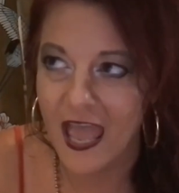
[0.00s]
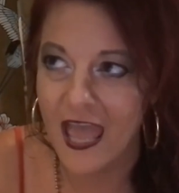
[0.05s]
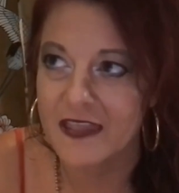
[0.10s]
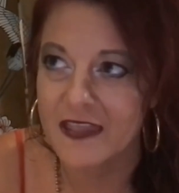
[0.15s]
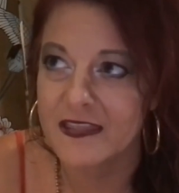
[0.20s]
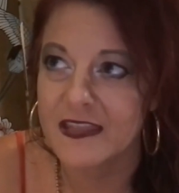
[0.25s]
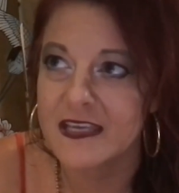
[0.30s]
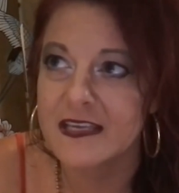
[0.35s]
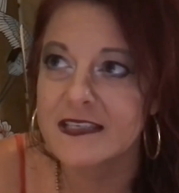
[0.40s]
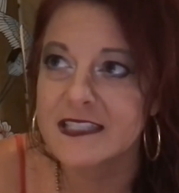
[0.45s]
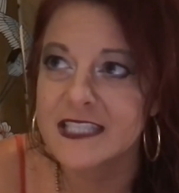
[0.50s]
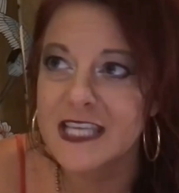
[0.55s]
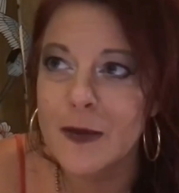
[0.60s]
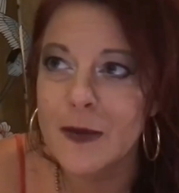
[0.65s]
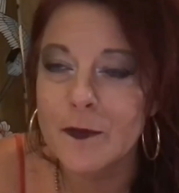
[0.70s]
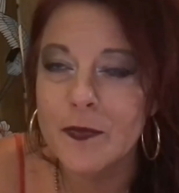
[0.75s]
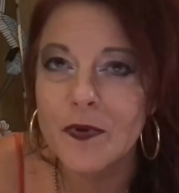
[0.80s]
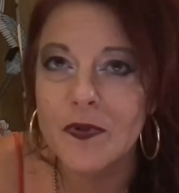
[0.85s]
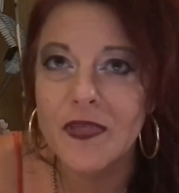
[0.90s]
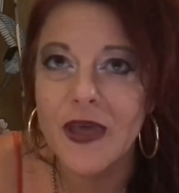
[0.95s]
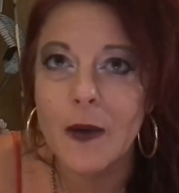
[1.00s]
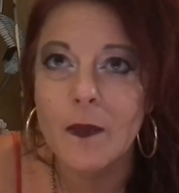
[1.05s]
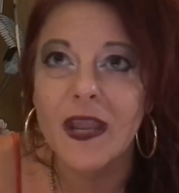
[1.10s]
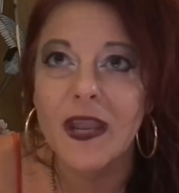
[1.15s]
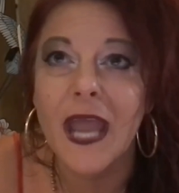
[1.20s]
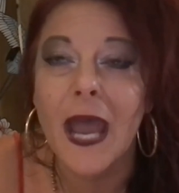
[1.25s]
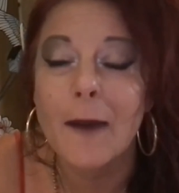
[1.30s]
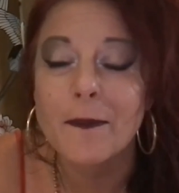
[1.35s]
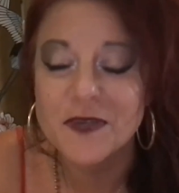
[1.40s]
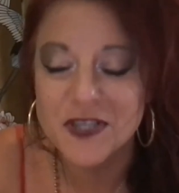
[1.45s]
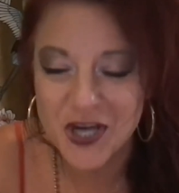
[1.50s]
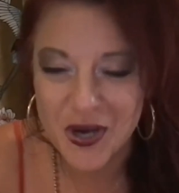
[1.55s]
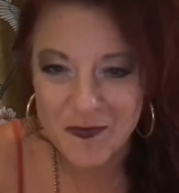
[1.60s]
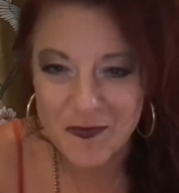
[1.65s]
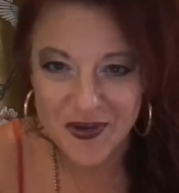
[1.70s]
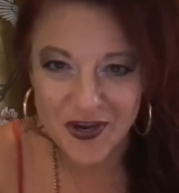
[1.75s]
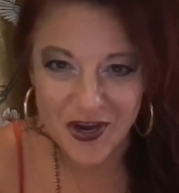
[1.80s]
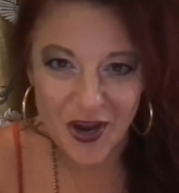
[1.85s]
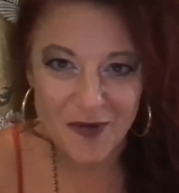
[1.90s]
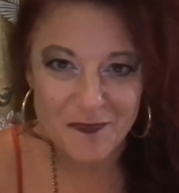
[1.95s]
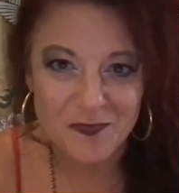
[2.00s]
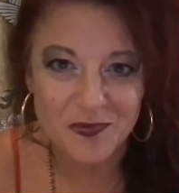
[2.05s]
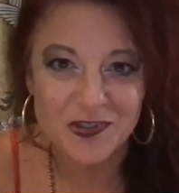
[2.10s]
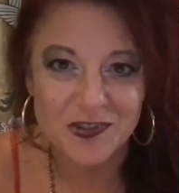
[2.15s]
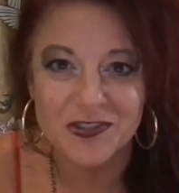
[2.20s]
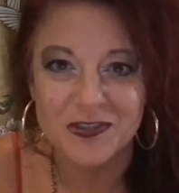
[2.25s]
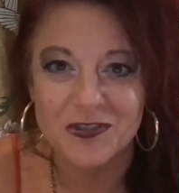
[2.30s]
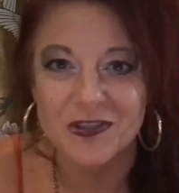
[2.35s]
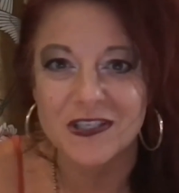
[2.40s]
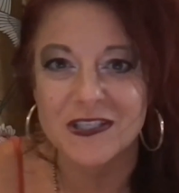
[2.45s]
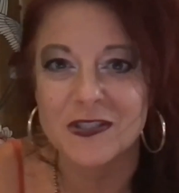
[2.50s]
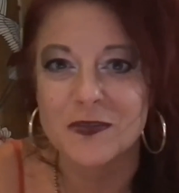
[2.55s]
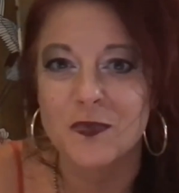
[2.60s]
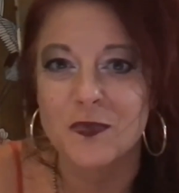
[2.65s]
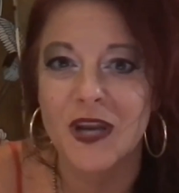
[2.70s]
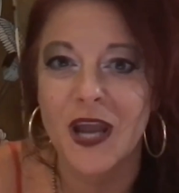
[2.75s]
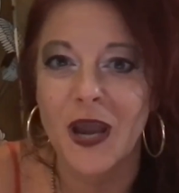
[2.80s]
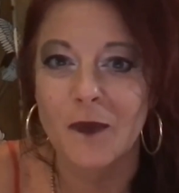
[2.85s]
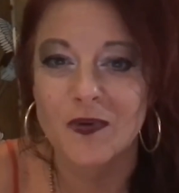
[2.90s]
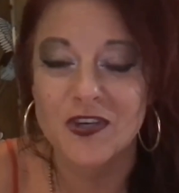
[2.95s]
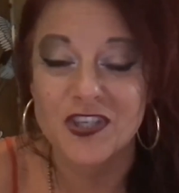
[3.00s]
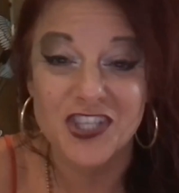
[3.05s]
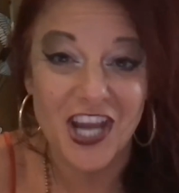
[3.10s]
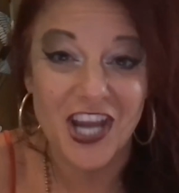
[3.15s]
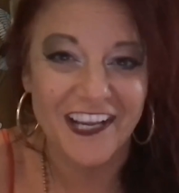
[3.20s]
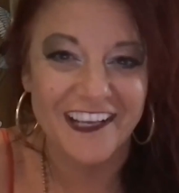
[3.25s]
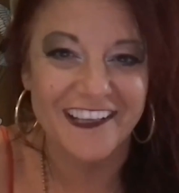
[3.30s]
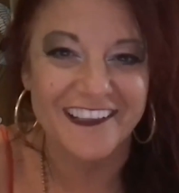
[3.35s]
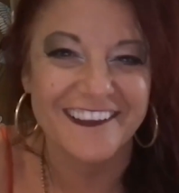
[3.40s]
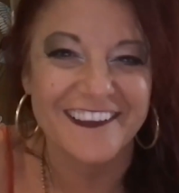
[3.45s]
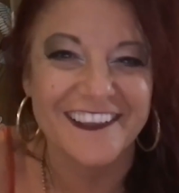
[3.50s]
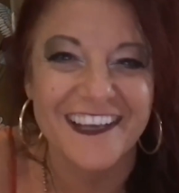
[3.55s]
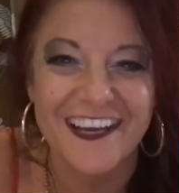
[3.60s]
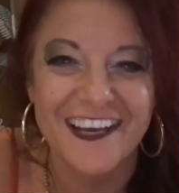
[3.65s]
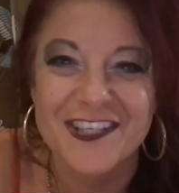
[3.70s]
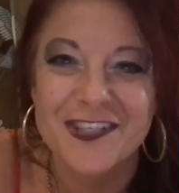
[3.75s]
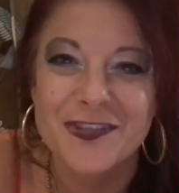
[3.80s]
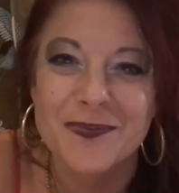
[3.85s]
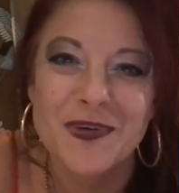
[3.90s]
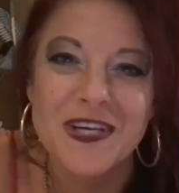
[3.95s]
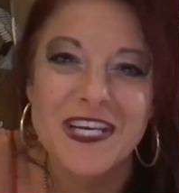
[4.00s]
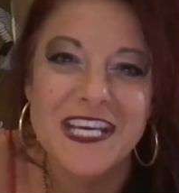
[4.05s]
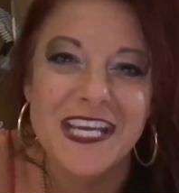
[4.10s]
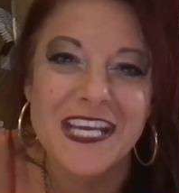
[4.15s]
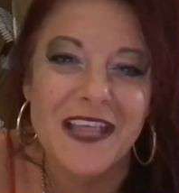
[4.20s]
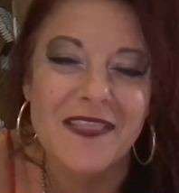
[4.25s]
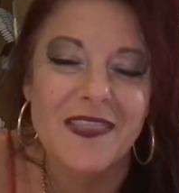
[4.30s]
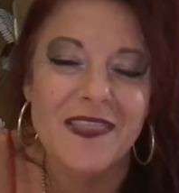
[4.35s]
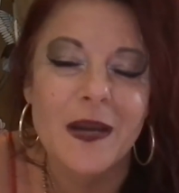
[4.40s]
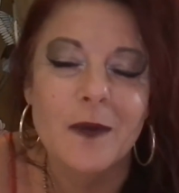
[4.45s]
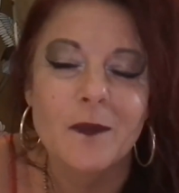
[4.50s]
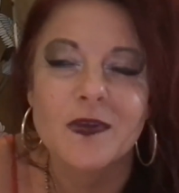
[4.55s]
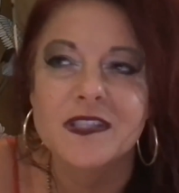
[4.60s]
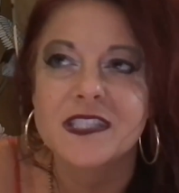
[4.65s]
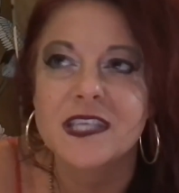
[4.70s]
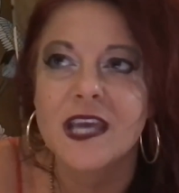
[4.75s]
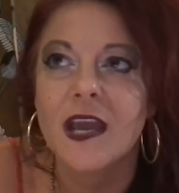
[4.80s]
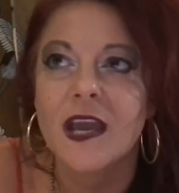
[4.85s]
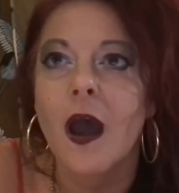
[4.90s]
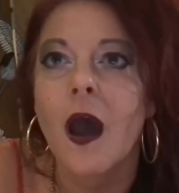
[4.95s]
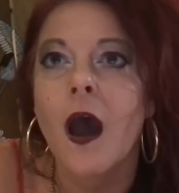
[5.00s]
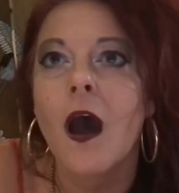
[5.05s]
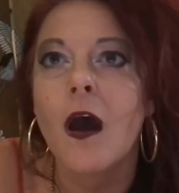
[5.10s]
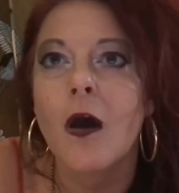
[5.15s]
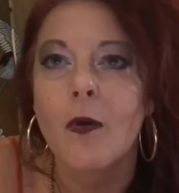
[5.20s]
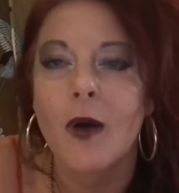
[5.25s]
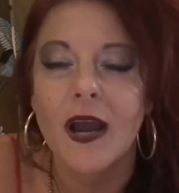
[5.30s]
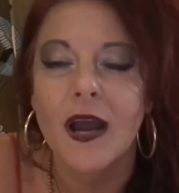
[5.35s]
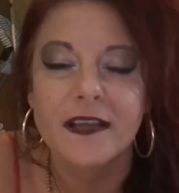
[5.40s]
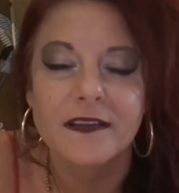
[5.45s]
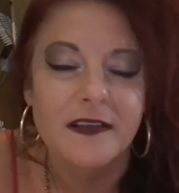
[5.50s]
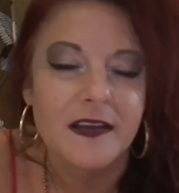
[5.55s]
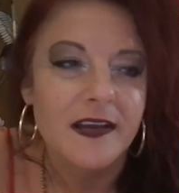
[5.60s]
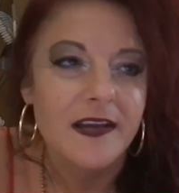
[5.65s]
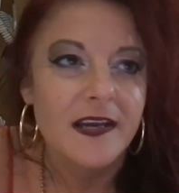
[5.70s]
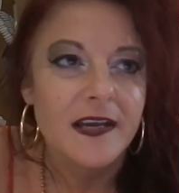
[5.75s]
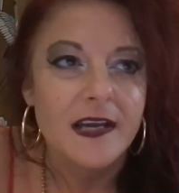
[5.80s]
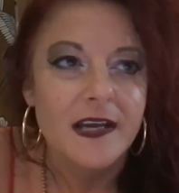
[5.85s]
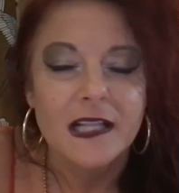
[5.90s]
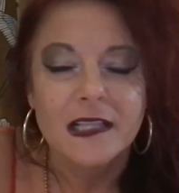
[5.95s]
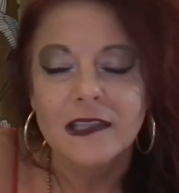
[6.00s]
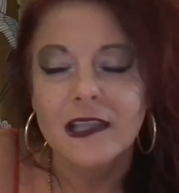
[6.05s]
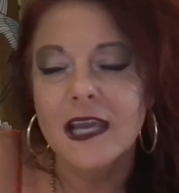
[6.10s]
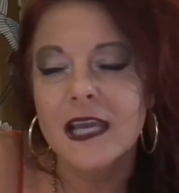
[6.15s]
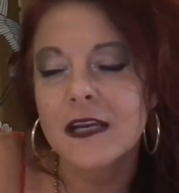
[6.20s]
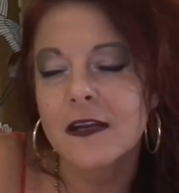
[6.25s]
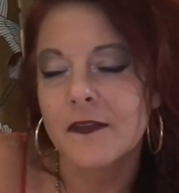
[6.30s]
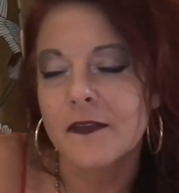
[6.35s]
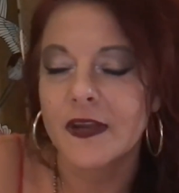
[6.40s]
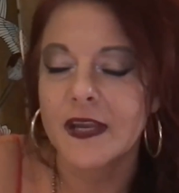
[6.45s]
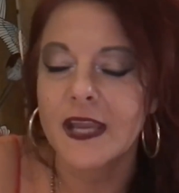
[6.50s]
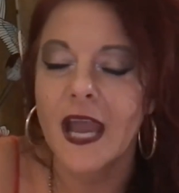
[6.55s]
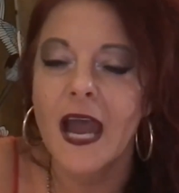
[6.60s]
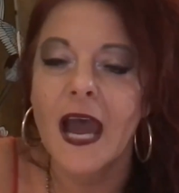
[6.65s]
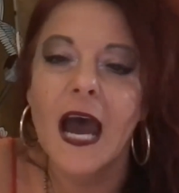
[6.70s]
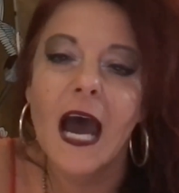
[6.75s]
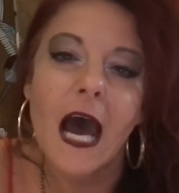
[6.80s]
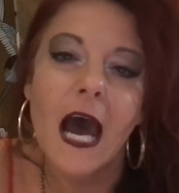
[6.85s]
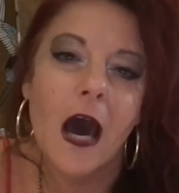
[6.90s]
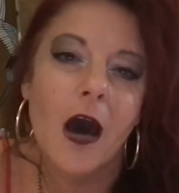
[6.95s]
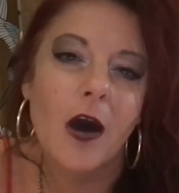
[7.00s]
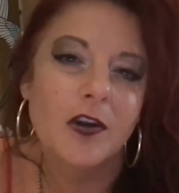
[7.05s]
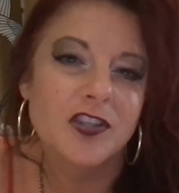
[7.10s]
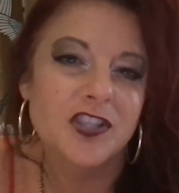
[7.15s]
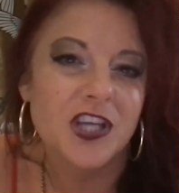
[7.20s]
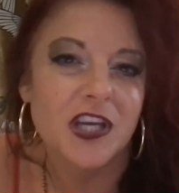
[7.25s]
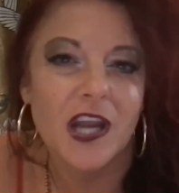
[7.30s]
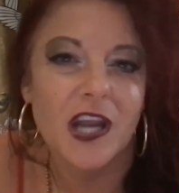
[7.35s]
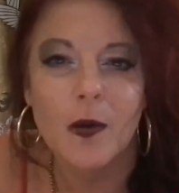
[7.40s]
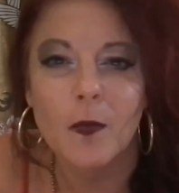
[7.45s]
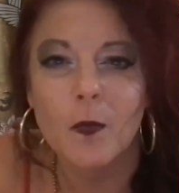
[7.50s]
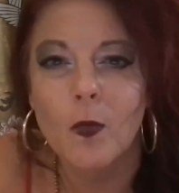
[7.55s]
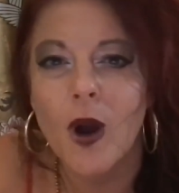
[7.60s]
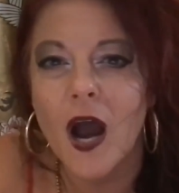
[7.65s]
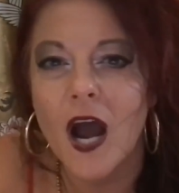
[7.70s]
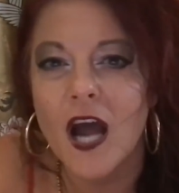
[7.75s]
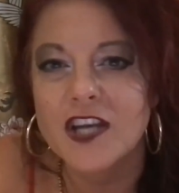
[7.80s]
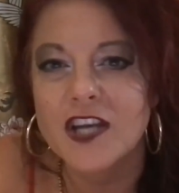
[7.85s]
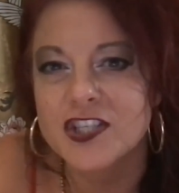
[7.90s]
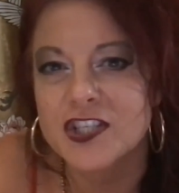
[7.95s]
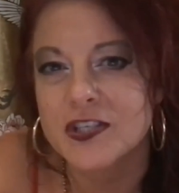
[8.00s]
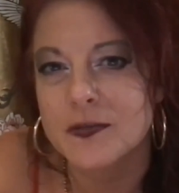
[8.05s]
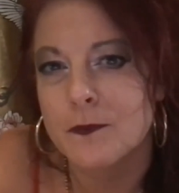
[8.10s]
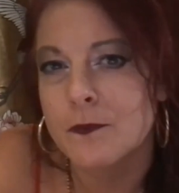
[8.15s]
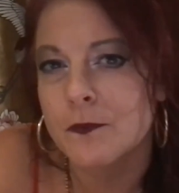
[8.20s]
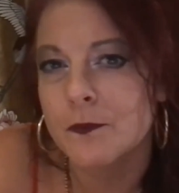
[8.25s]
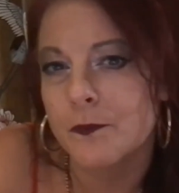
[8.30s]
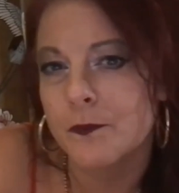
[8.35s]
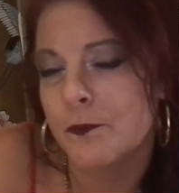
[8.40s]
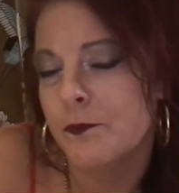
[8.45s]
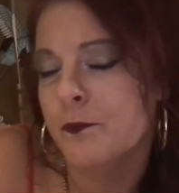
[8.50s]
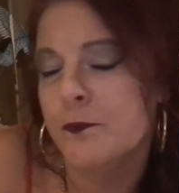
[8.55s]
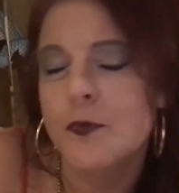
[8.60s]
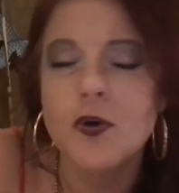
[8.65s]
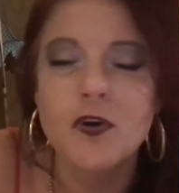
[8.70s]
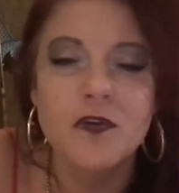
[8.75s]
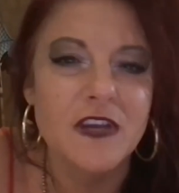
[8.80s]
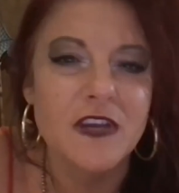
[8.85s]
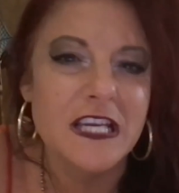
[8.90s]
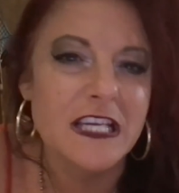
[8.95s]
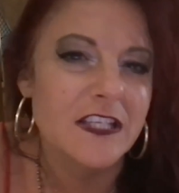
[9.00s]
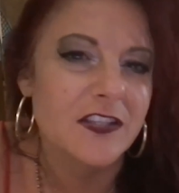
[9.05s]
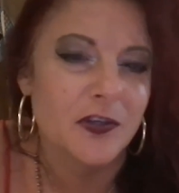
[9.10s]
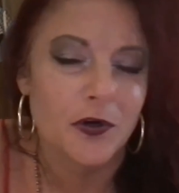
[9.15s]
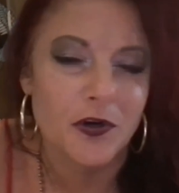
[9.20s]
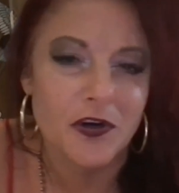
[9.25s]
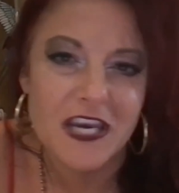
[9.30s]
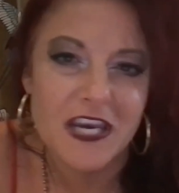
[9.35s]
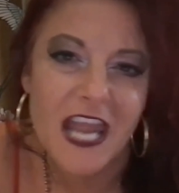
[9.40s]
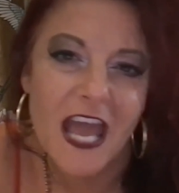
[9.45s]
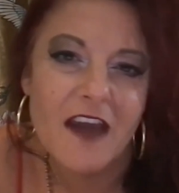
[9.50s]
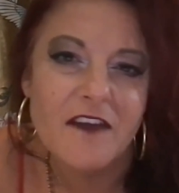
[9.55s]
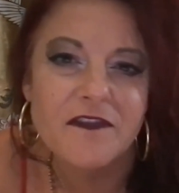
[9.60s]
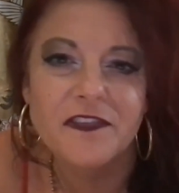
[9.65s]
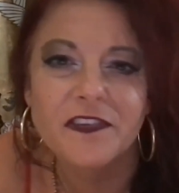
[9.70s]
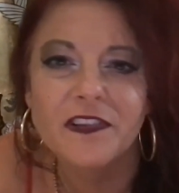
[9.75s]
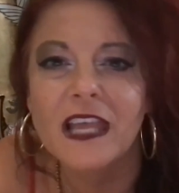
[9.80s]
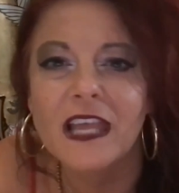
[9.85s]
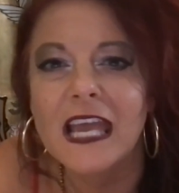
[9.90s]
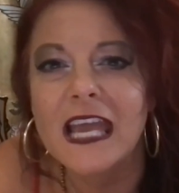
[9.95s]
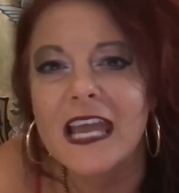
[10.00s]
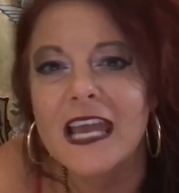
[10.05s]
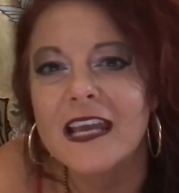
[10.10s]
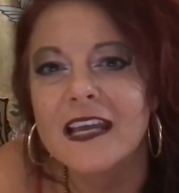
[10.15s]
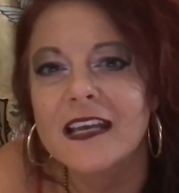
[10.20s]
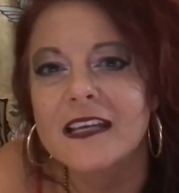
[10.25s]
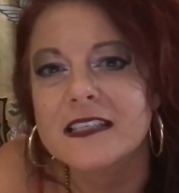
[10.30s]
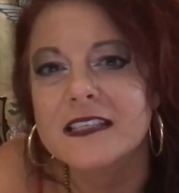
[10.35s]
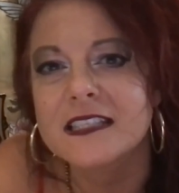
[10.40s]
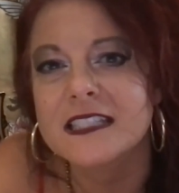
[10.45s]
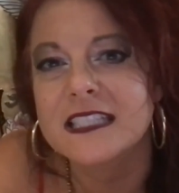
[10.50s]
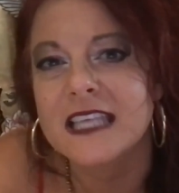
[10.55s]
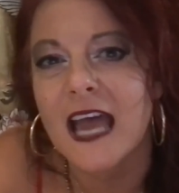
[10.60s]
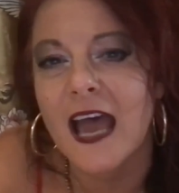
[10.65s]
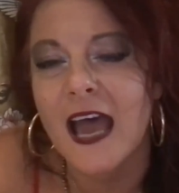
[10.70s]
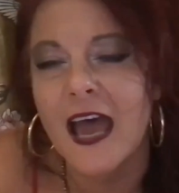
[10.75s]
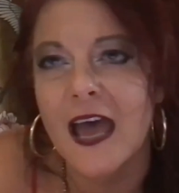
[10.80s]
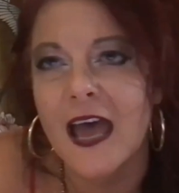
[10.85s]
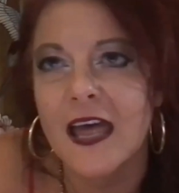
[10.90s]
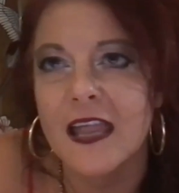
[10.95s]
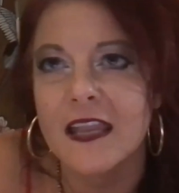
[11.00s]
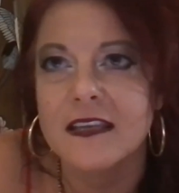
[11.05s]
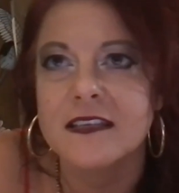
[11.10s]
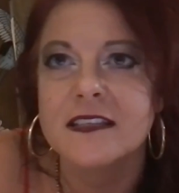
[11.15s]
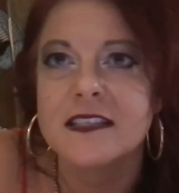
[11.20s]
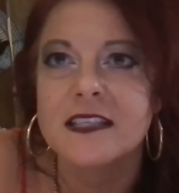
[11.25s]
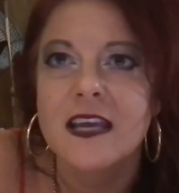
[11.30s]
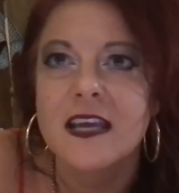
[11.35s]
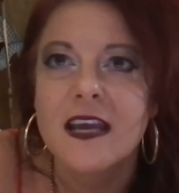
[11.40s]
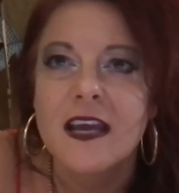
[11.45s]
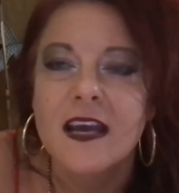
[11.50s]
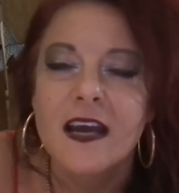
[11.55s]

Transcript: And the example that kept coming up with students when I would check in the next week and they would say, Oh, I laid on the couch and I watched movies or Netflix and